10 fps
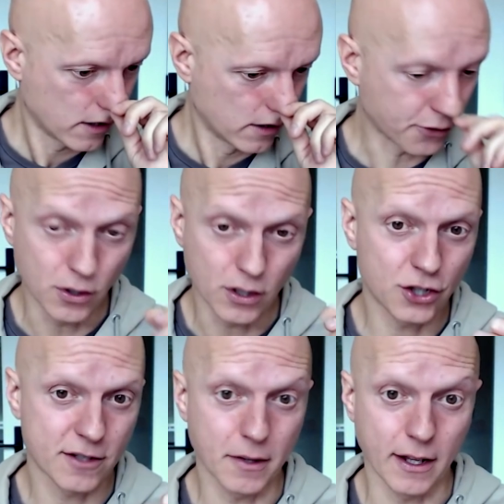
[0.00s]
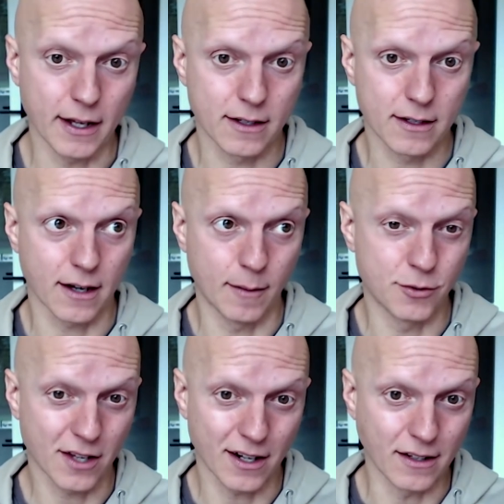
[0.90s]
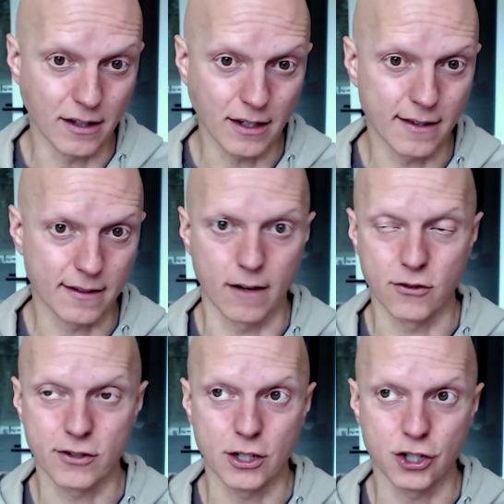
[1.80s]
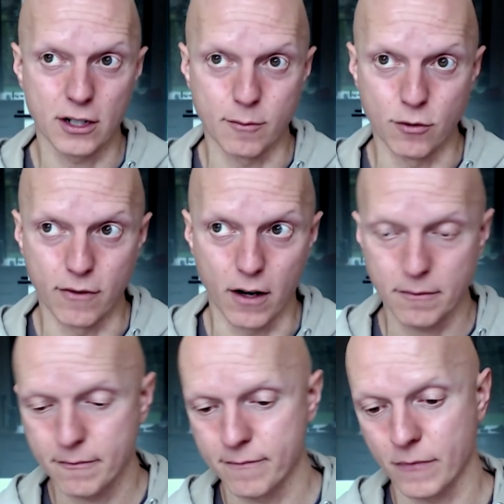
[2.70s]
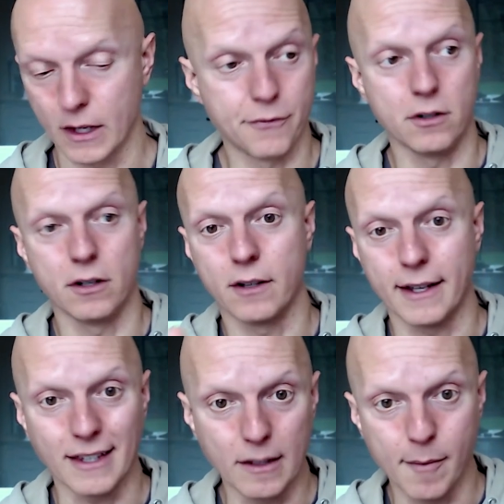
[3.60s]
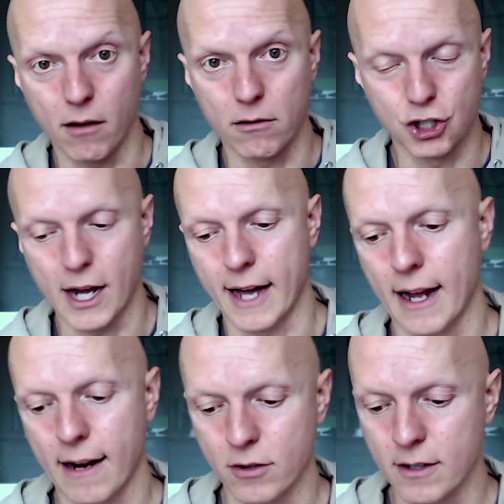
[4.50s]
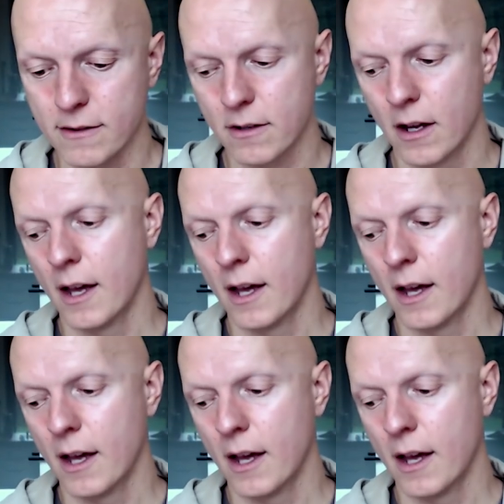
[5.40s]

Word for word: So you can just be like, I'm just going to delete this conversation and move on. If you're in like email or chat having this.